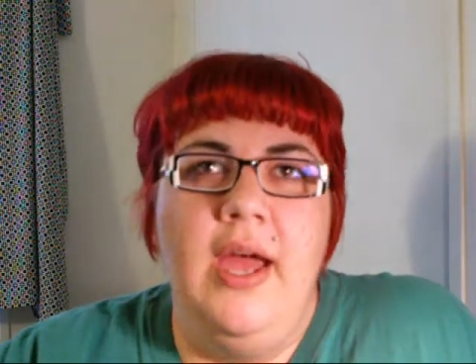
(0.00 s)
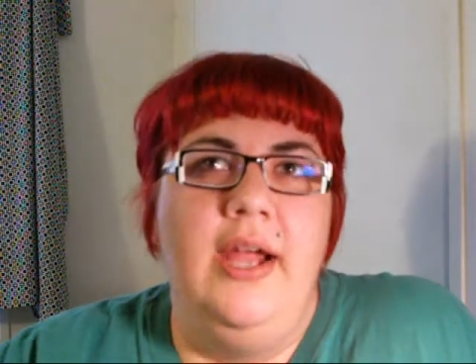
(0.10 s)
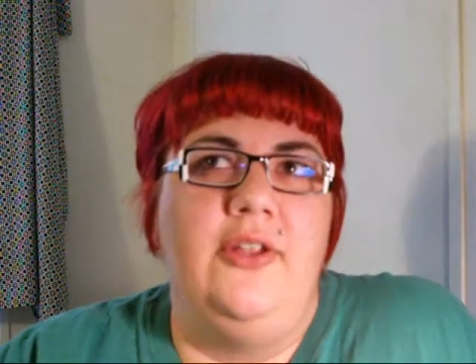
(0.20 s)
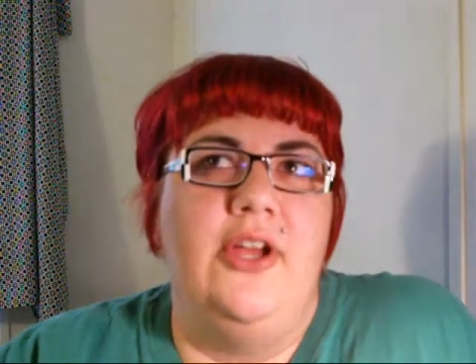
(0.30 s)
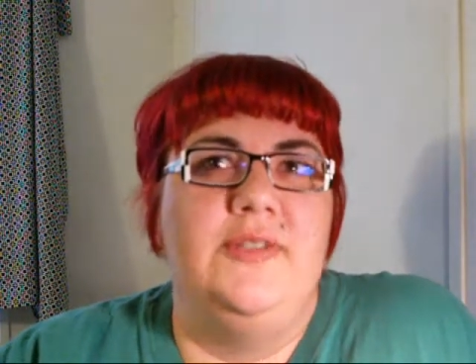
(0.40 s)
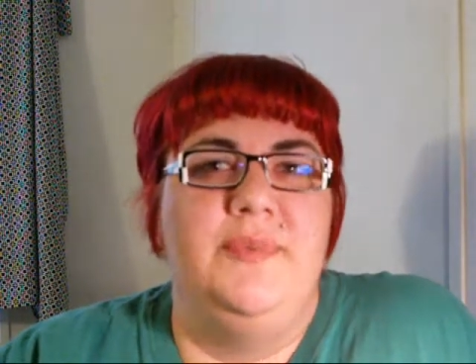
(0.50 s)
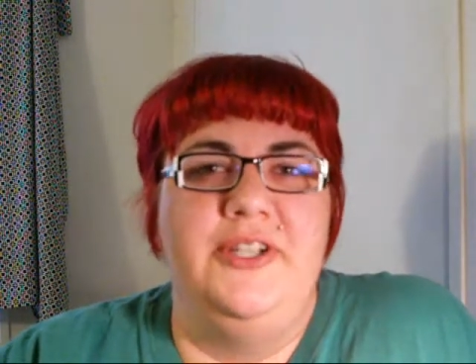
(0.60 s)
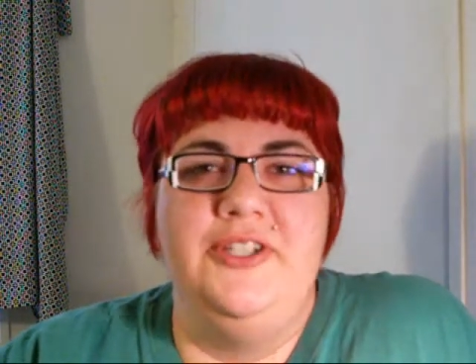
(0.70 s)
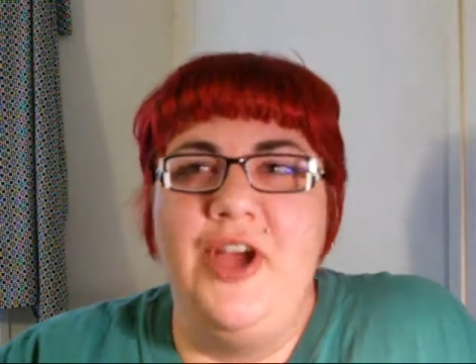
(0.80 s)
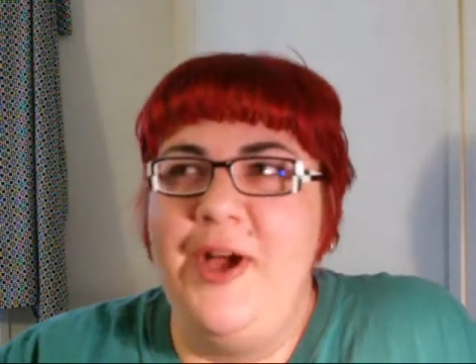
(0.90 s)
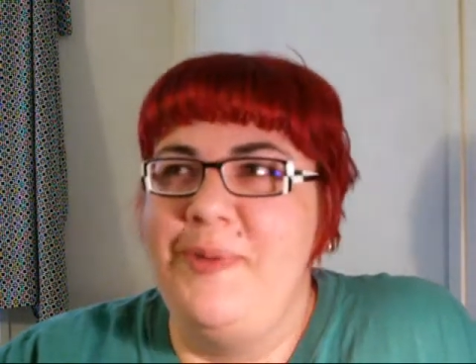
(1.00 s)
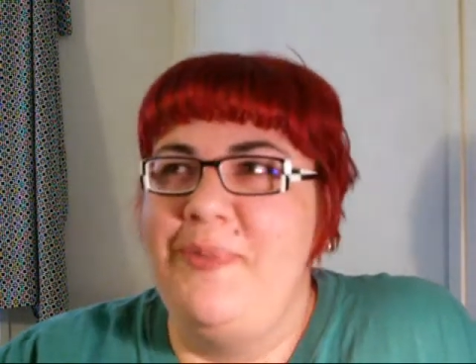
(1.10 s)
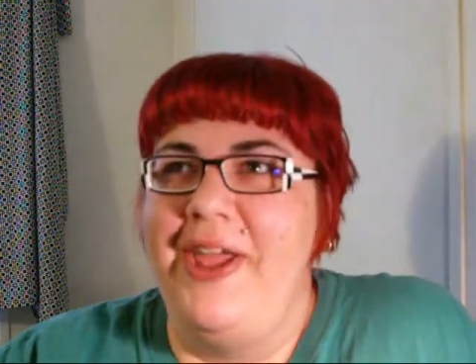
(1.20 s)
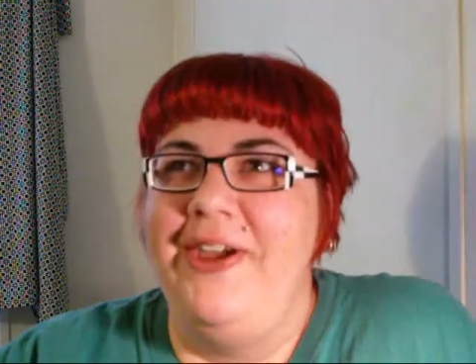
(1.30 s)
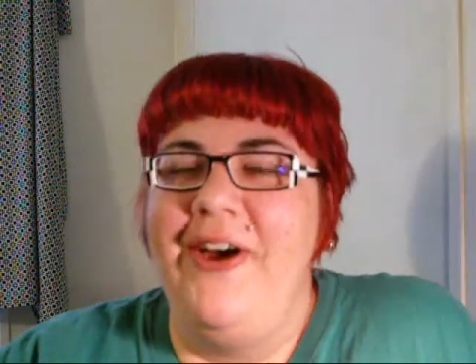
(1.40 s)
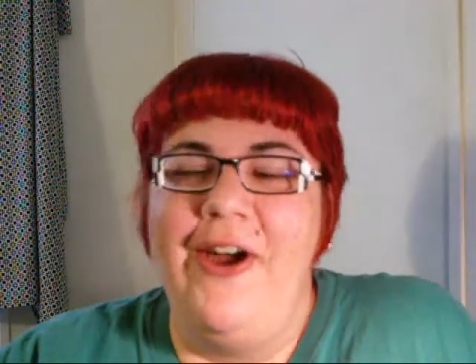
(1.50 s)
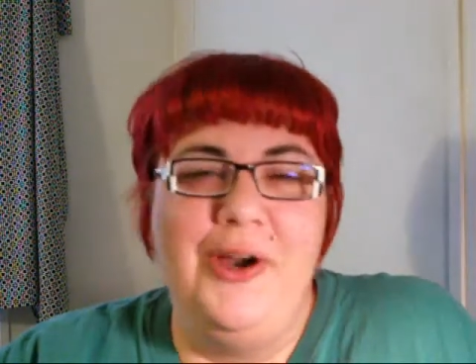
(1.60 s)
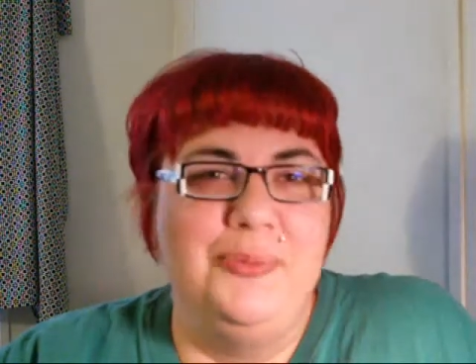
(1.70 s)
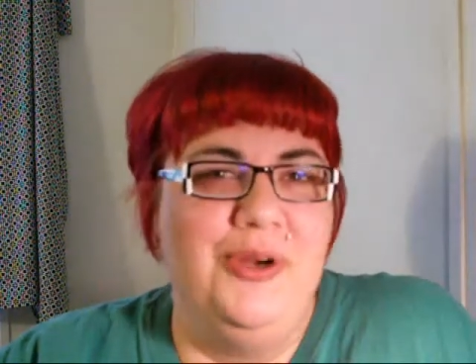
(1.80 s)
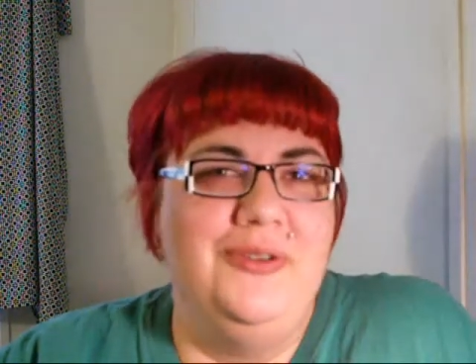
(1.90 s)
I lost my job. My
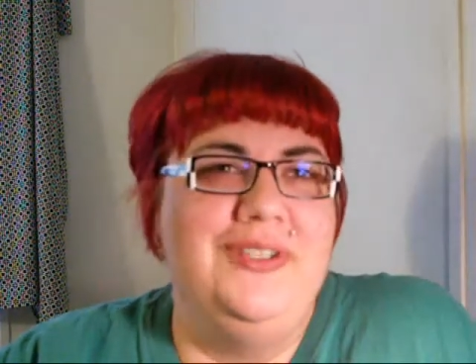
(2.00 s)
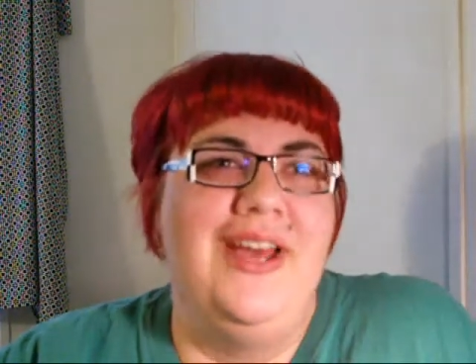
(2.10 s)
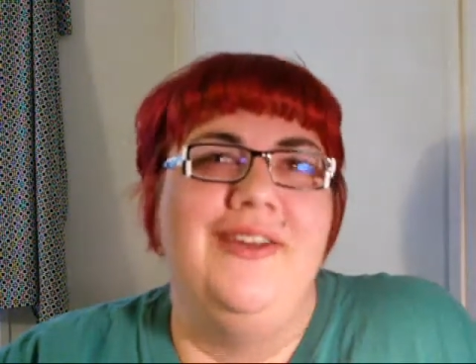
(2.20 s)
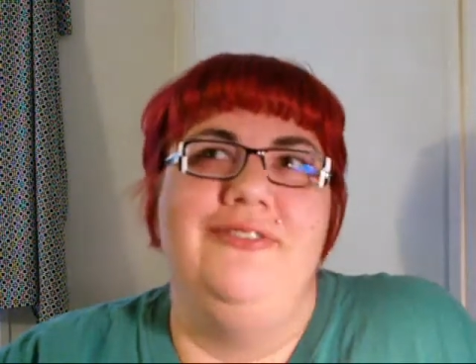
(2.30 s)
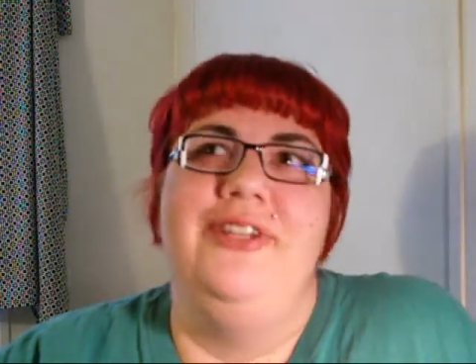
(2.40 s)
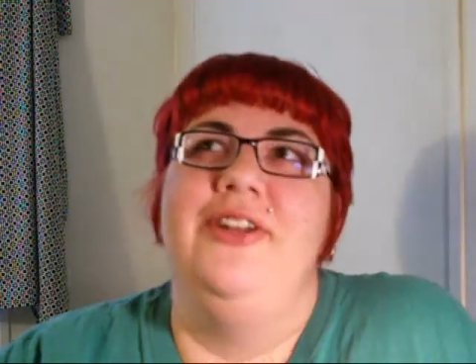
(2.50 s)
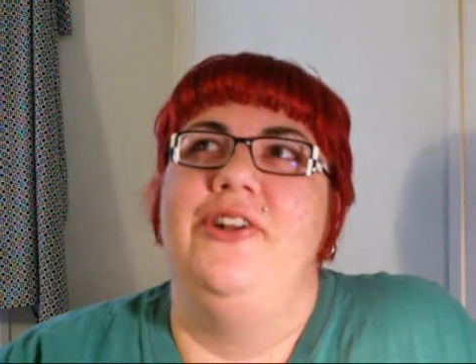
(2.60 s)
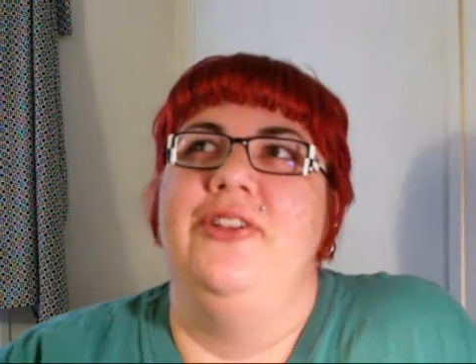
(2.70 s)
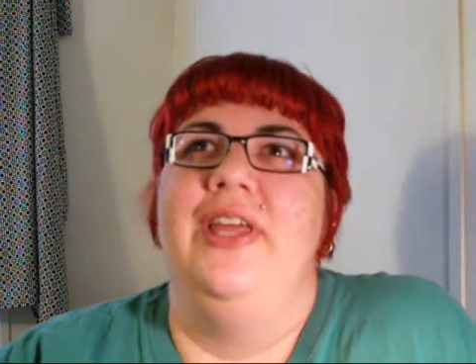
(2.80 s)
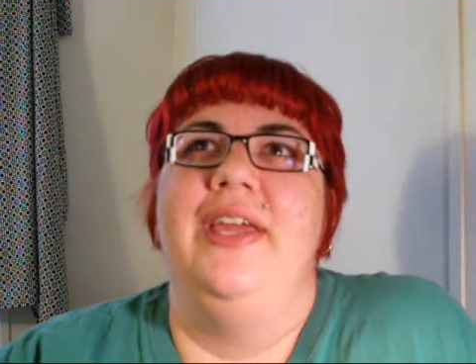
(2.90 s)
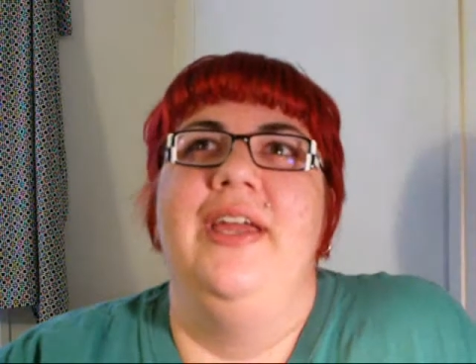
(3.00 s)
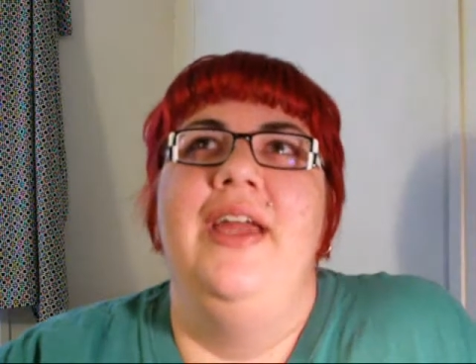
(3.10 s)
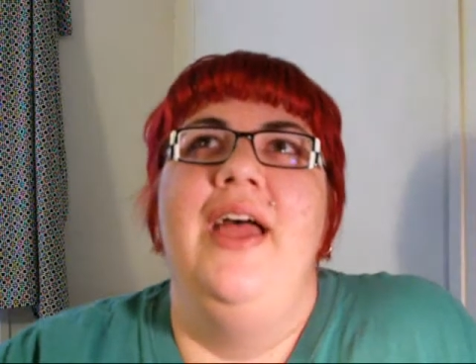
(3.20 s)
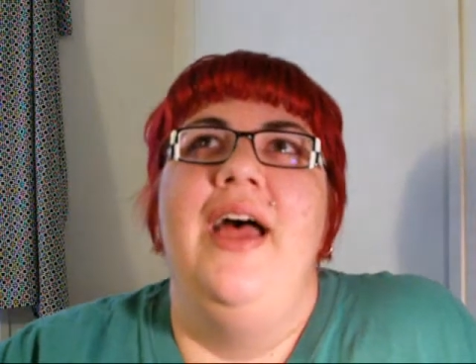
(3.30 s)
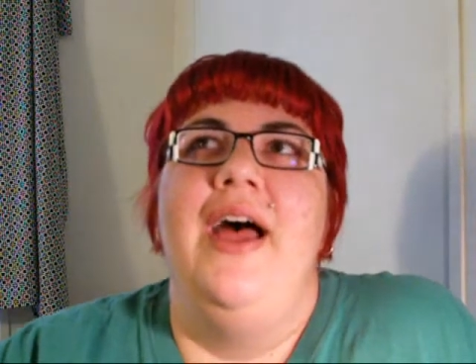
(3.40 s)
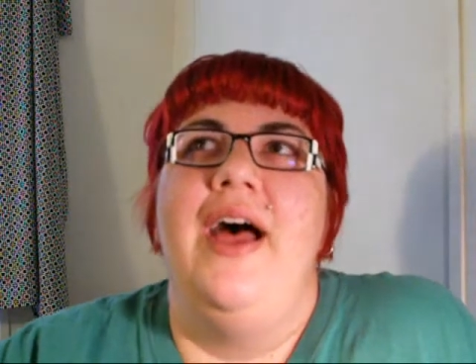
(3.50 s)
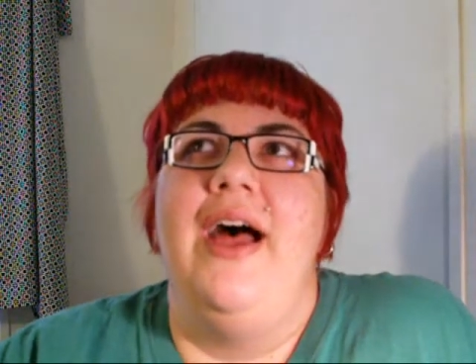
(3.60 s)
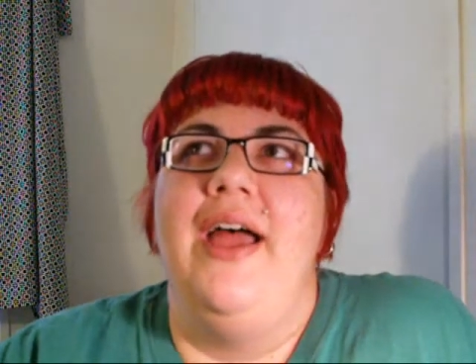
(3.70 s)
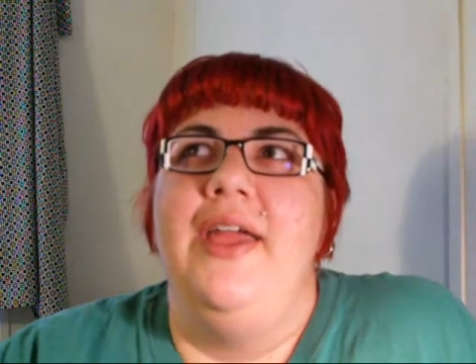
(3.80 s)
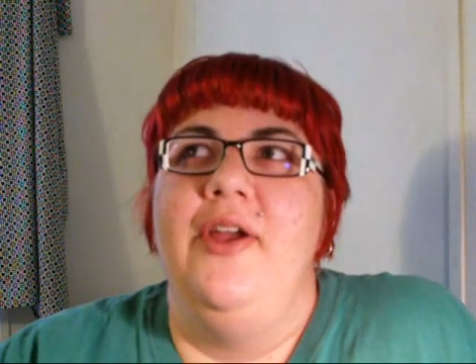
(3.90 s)
car broke down. You know, like
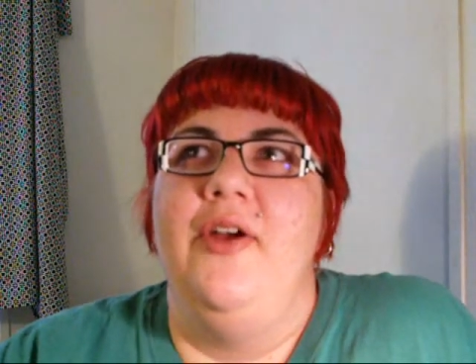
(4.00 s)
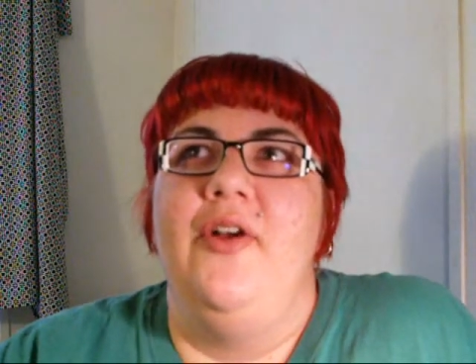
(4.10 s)
I.